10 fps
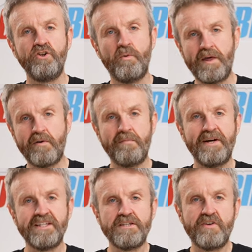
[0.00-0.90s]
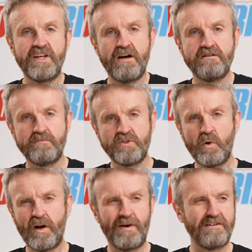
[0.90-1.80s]
Normally when I make these videos, I'm
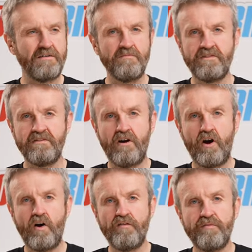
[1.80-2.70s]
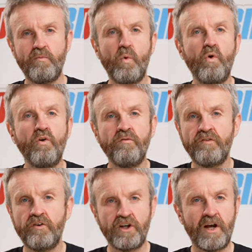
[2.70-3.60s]
talking about something that I've worn
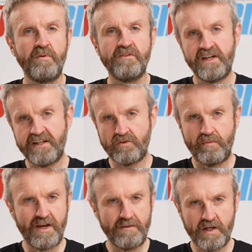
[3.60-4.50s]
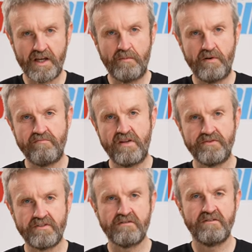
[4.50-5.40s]
for a couple of days or maybe a couple of
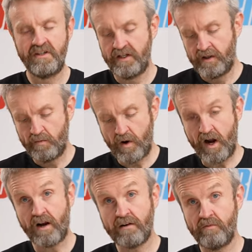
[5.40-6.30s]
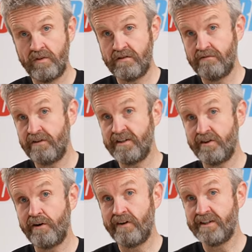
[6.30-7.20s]
months. But with the Race
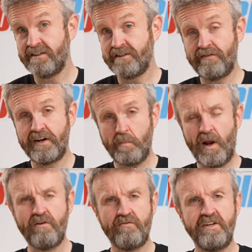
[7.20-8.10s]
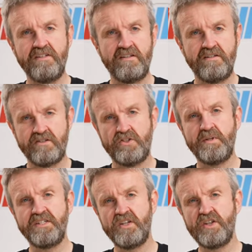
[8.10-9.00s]
Eye Racers, I've had a pair of these since
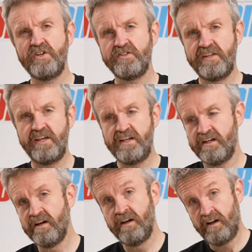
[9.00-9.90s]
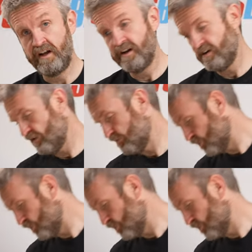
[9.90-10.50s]
2013 and I've